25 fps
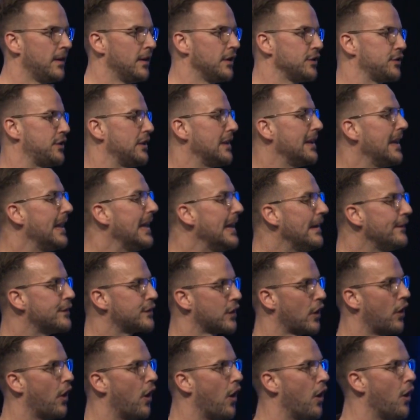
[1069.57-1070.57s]
She leaves
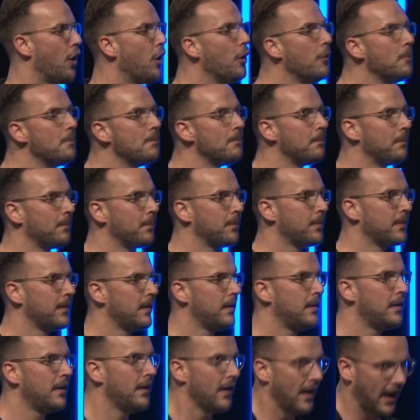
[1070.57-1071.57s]
her home
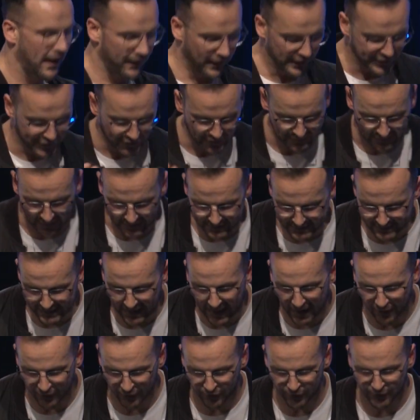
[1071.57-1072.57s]
and then she gets
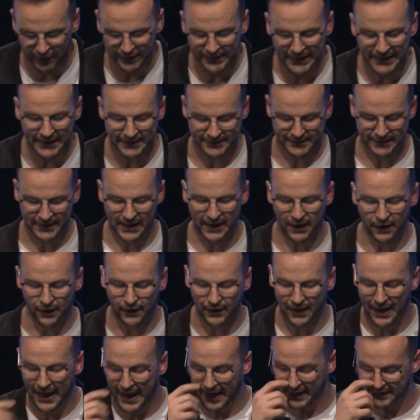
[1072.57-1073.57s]
down on her knees, and
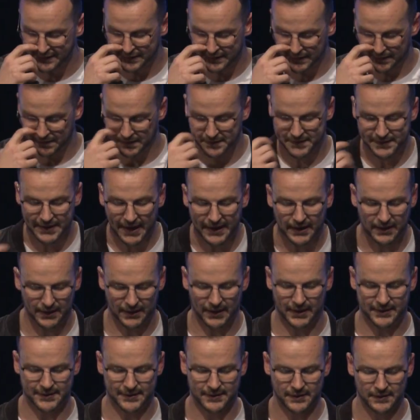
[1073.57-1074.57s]
herein lies the second
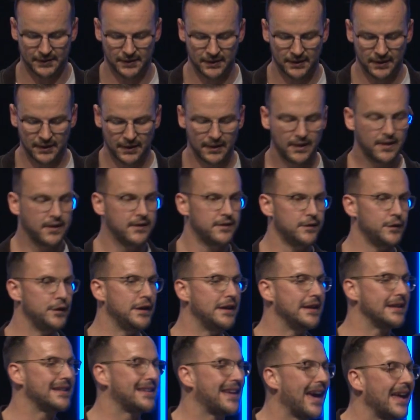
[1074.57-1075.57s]
lesson. You
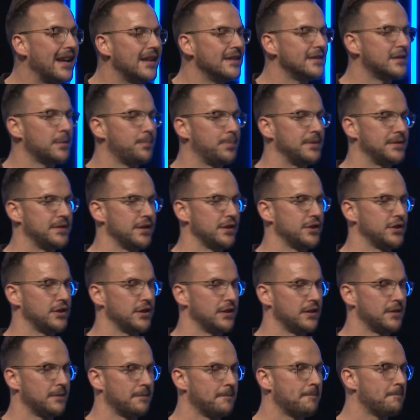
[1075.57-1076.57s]
need to get into
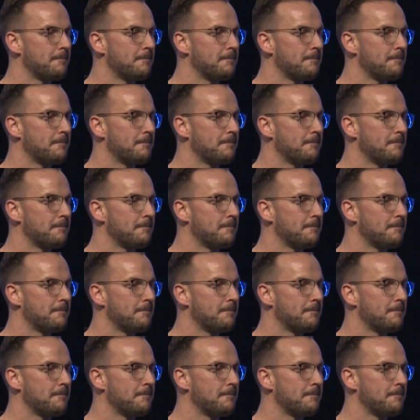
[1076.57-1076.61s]
position.